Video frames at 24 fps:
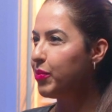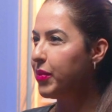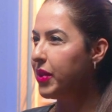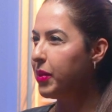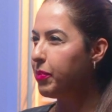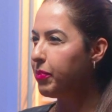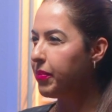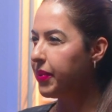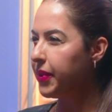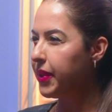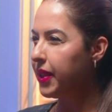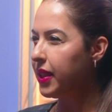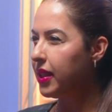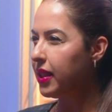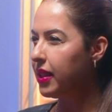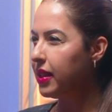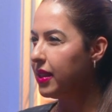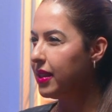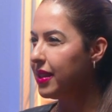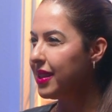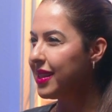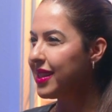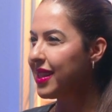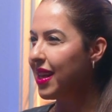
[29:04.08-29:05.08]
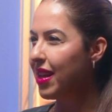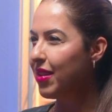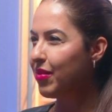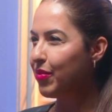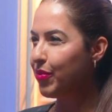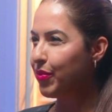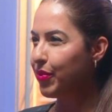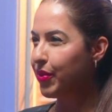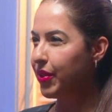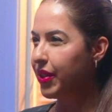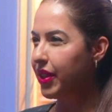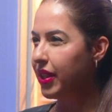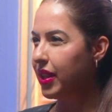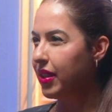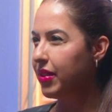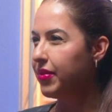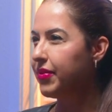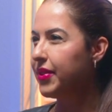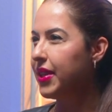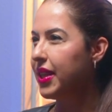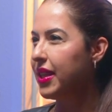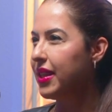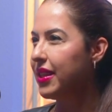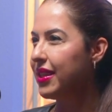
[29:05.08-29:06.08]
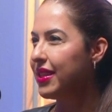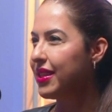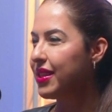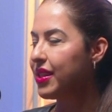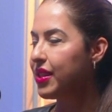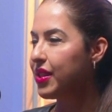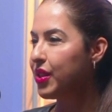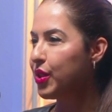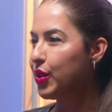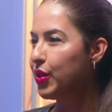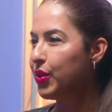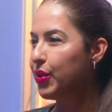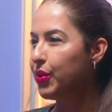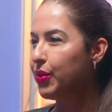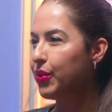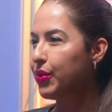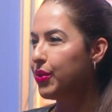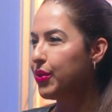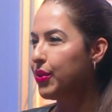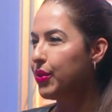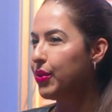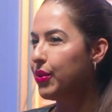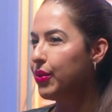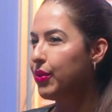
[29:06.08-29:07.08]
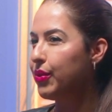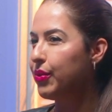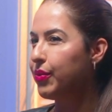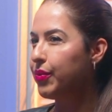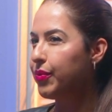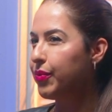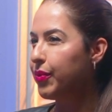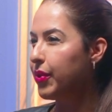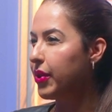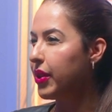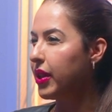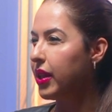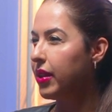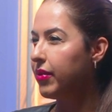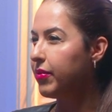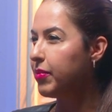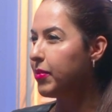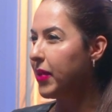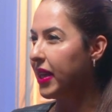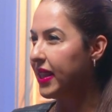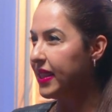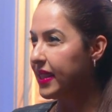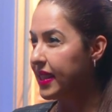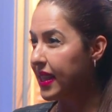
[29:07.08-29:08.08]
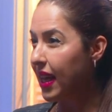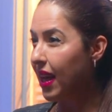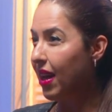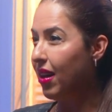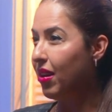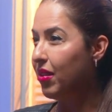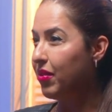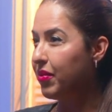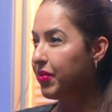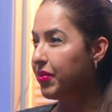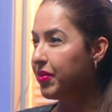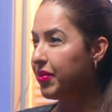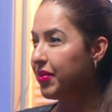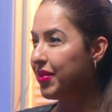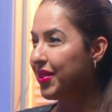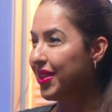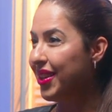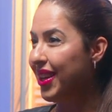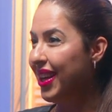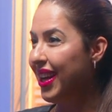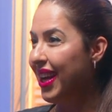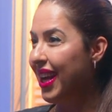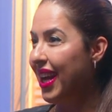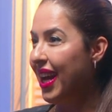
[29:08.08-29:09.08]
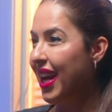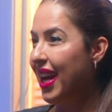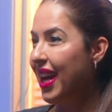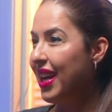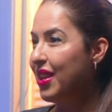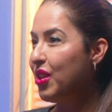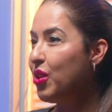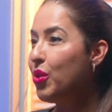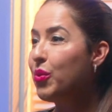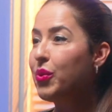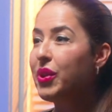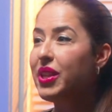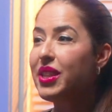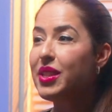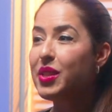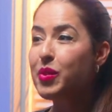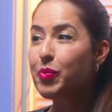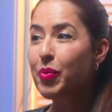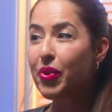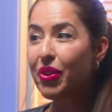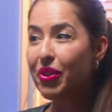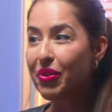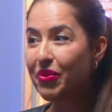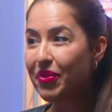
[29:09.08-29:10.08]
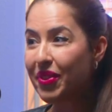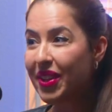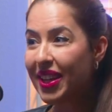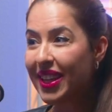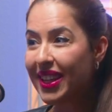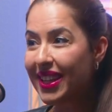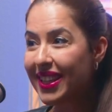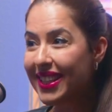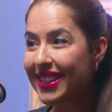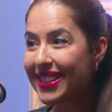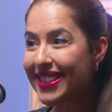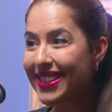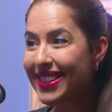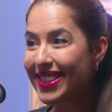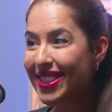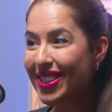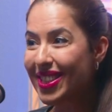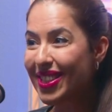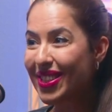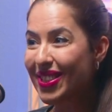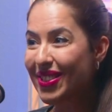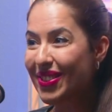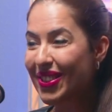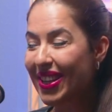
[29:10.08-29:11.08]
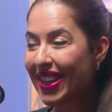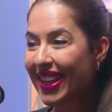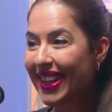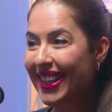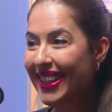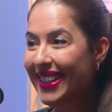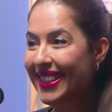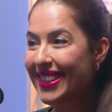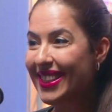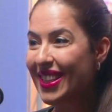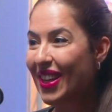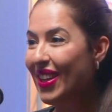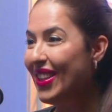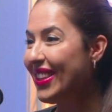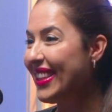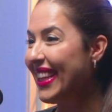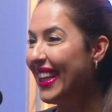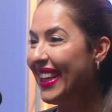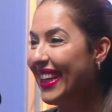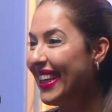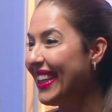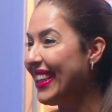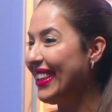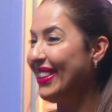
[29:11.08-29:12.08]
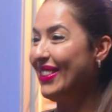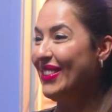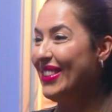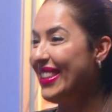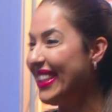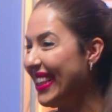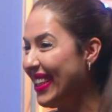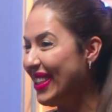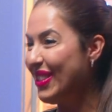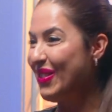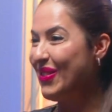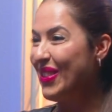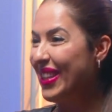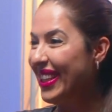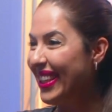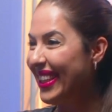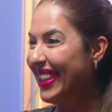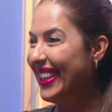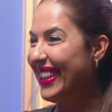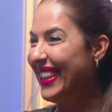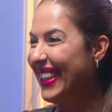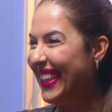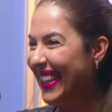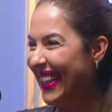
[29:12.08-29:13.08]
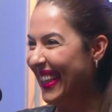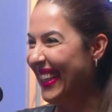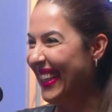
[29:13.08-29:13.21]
me peace and forgiveness to to forgive myself. Yes. No one is perfect. No right? Not that I killed anybody,